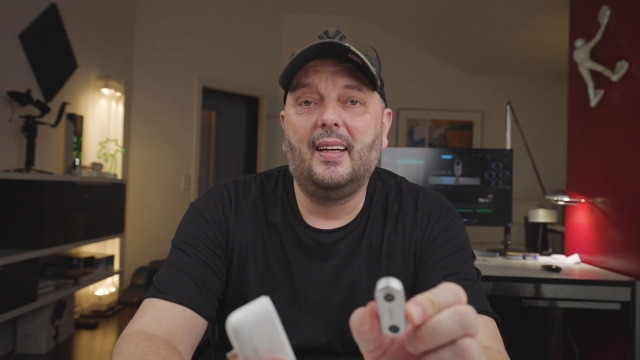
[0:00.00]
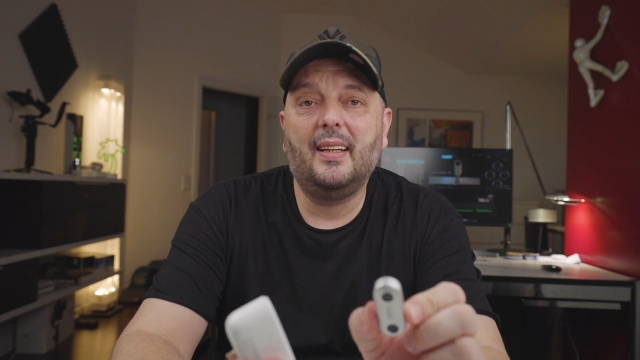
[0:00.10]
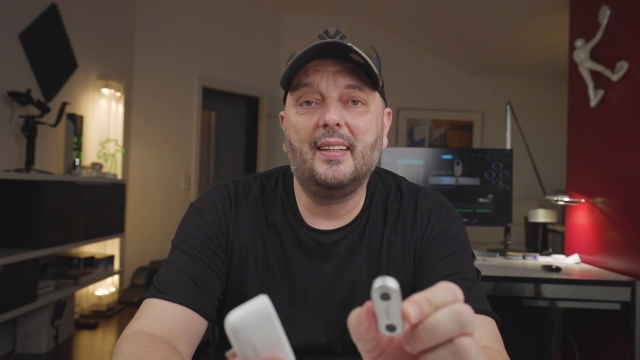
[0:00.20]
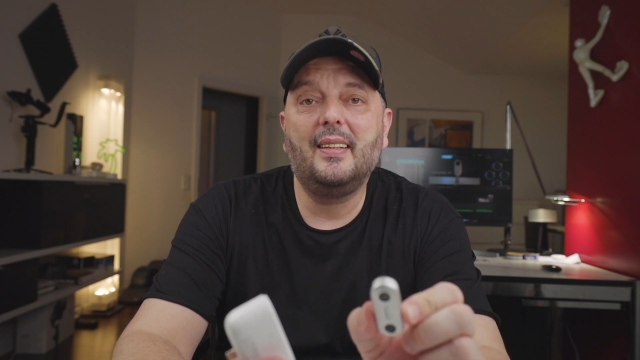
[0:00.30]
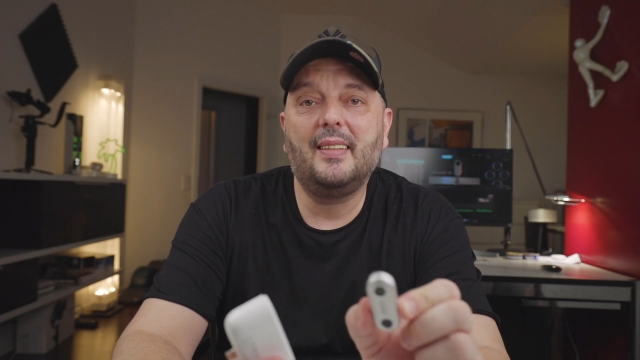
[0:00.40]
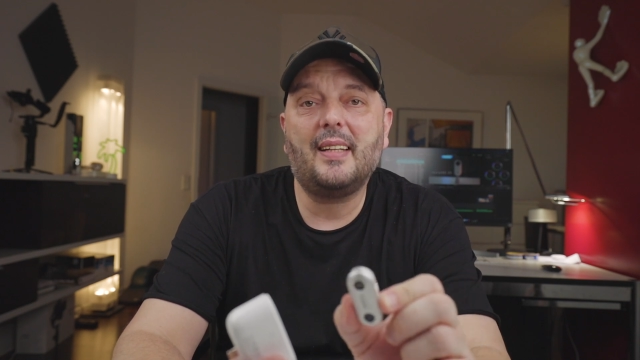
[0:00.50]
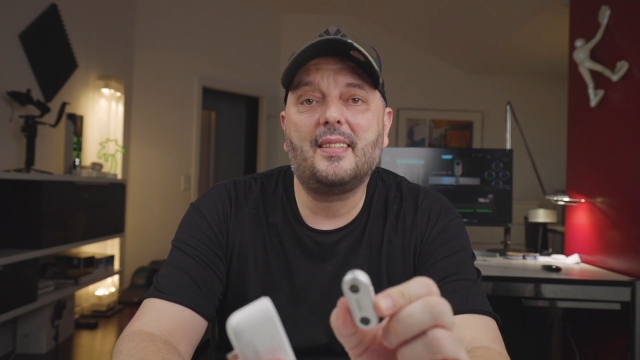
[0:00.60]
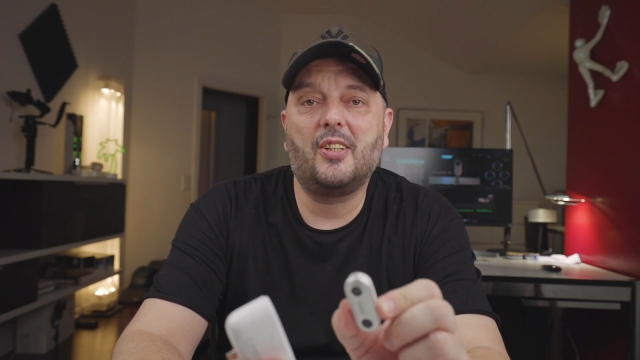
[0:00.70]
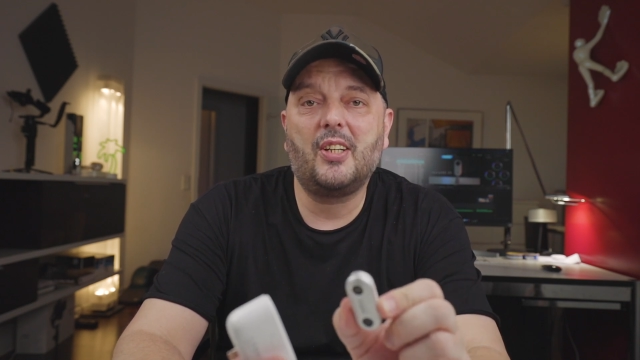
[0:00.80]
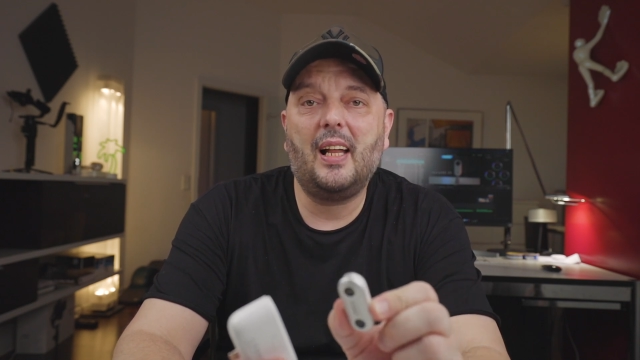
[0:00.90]
And I think
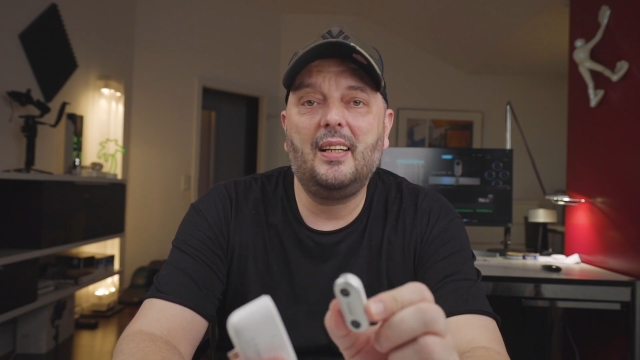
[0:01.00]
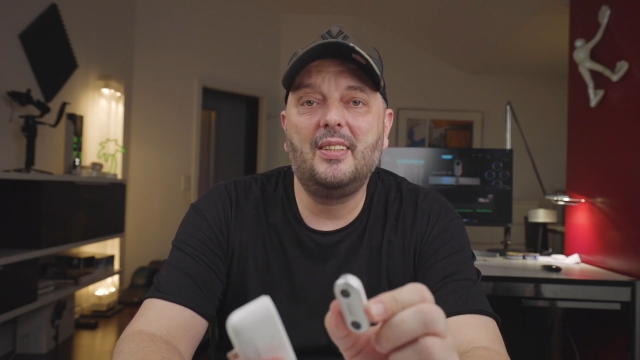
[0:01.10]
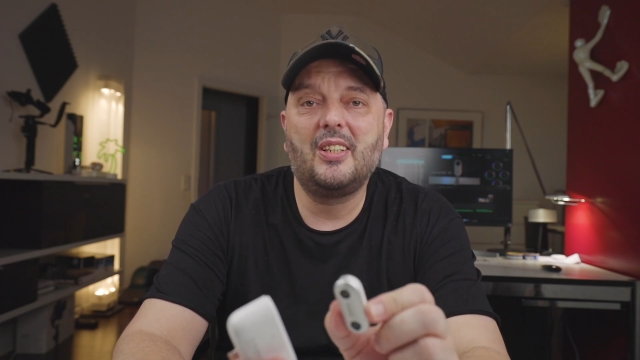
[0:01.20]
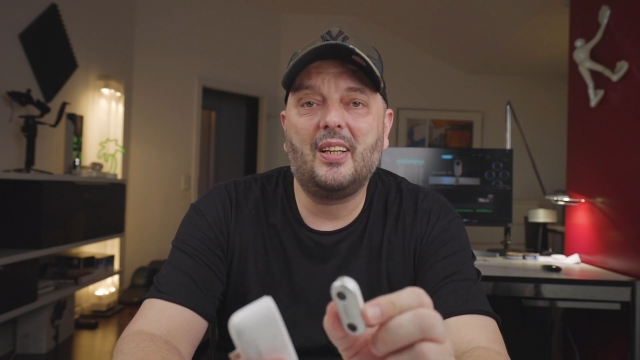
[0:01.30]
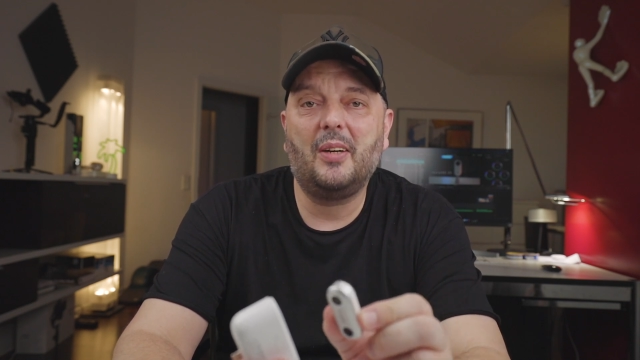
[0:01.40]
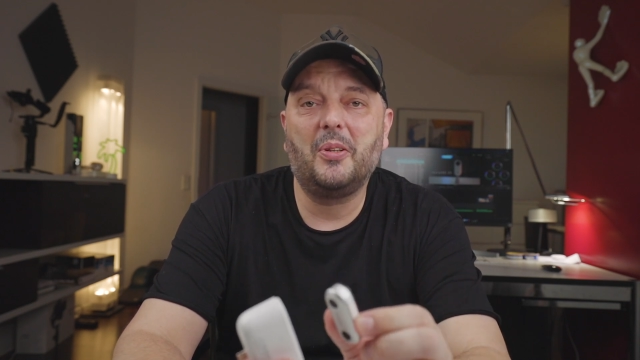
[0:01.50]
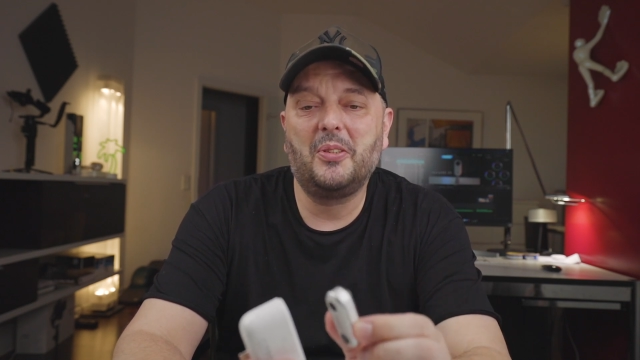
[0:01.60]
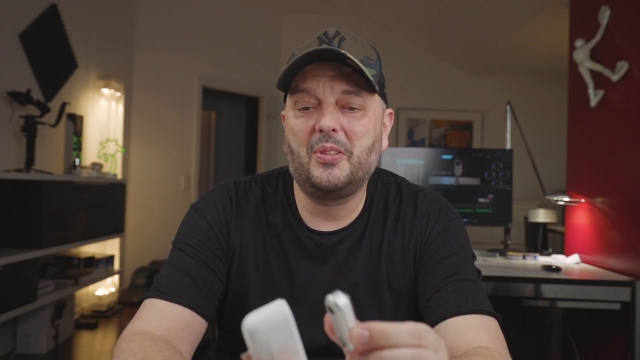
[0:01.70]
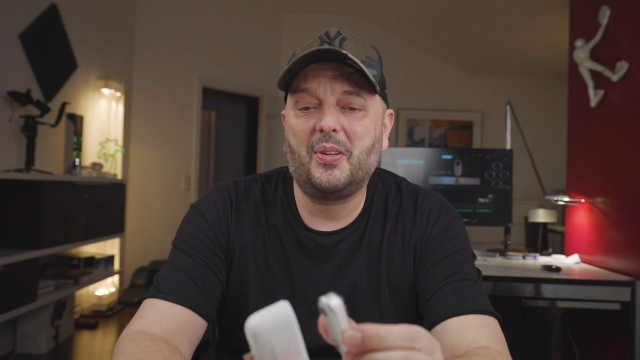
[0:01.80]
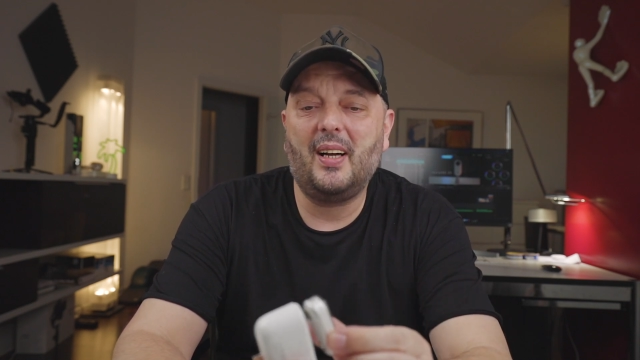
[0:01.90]
that's the challenge. I want
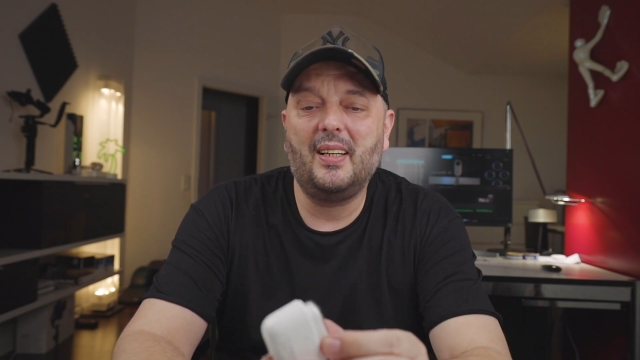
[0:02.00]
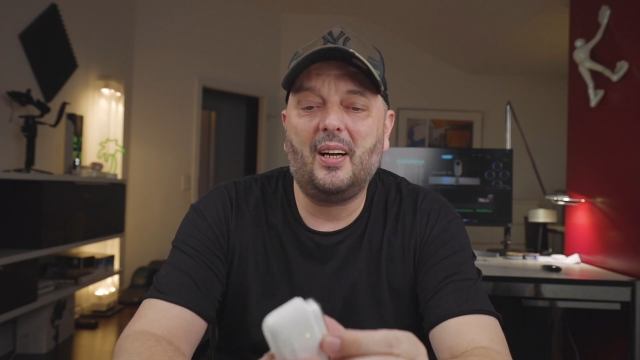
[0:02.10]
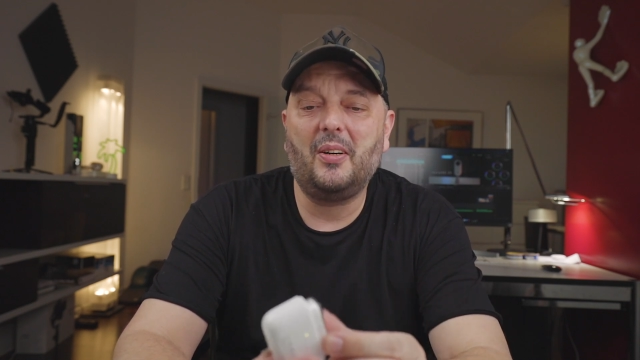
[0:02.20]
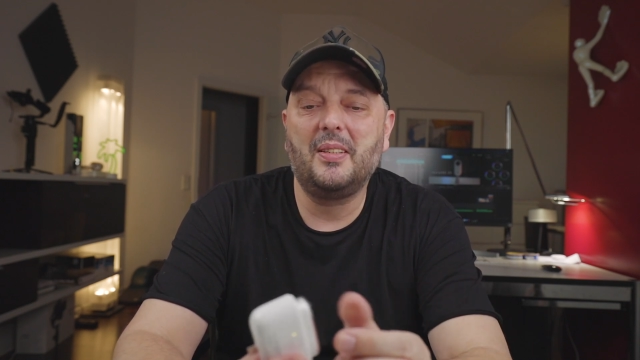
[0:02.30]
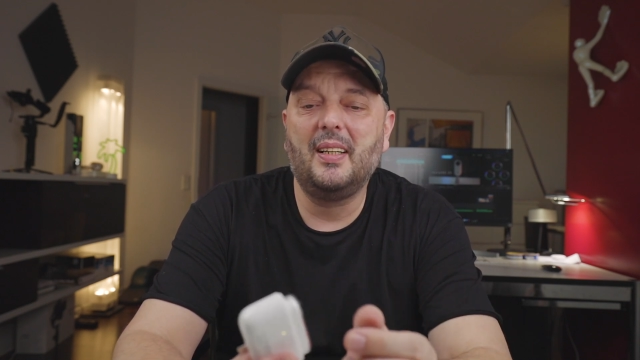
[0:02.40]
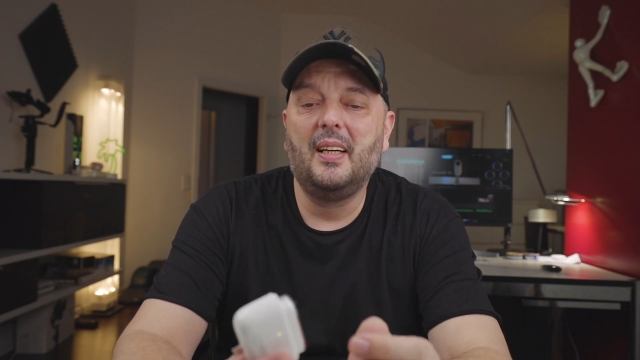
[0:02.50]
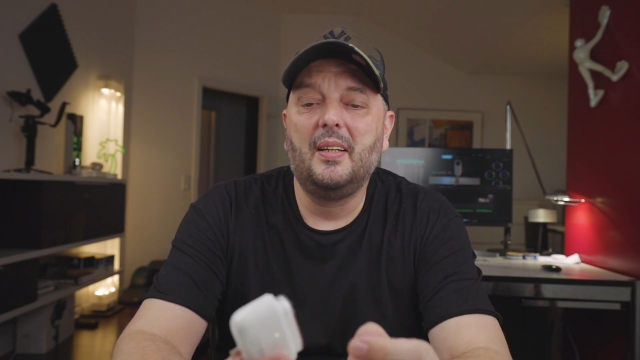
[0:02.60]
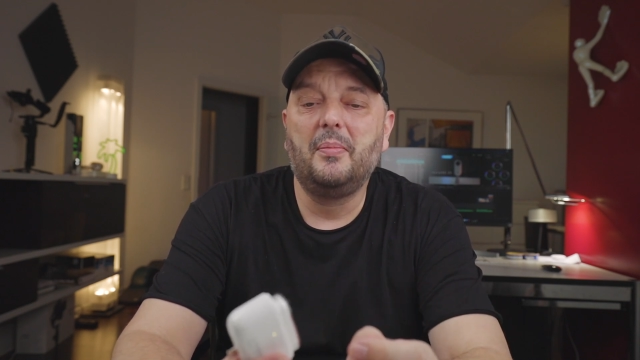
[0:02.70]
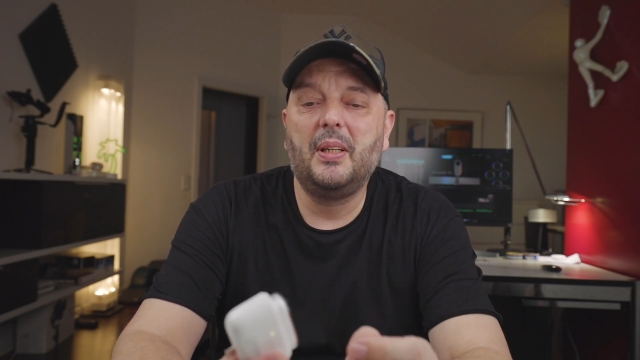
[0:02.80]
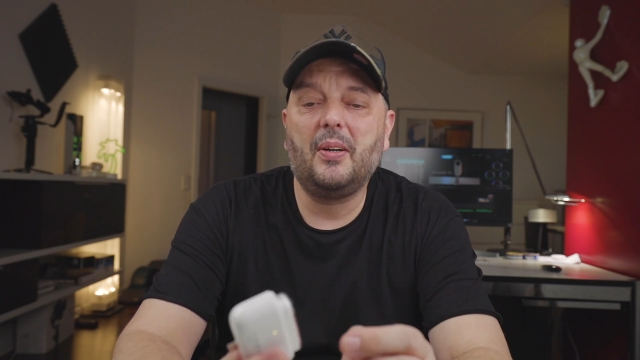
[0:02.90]
to try it out
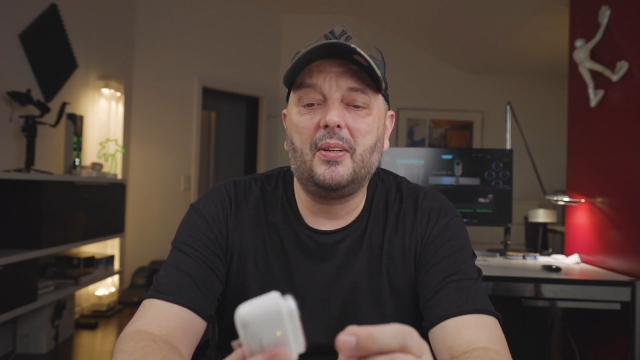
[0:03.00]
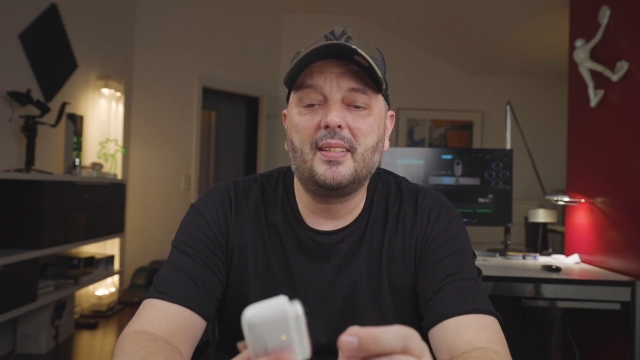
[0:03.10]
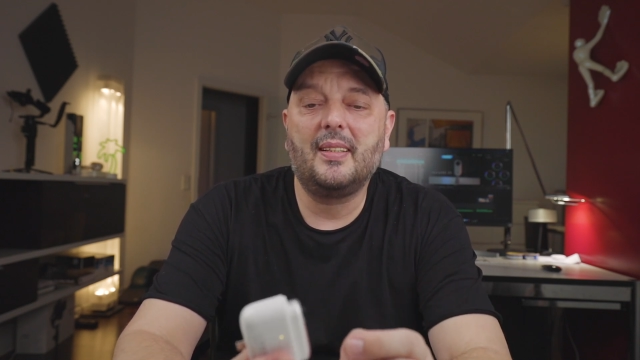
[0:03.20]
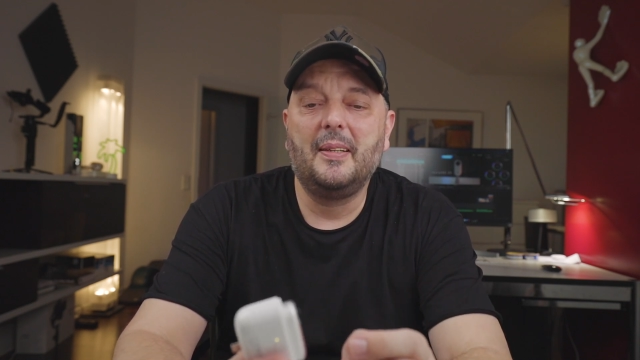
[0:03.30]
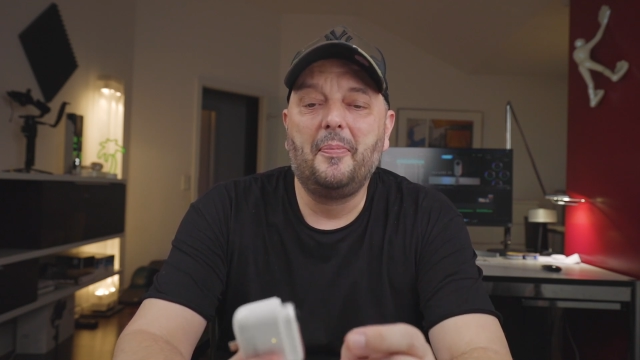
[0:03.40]
because,